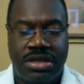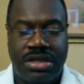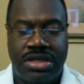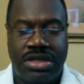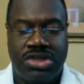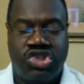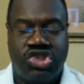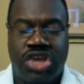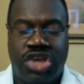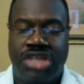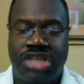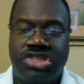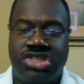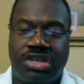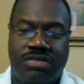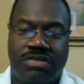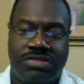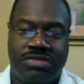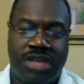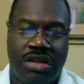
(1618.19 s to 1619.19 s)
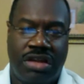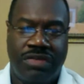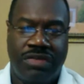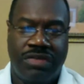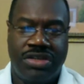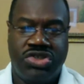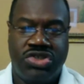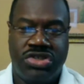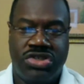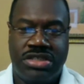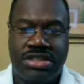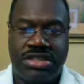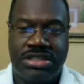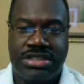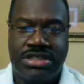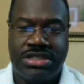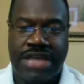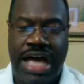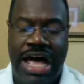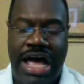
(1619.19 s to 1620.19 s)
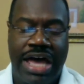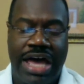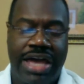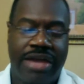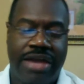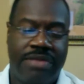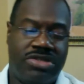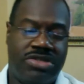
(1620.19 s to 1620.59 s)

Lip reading: changing of television times,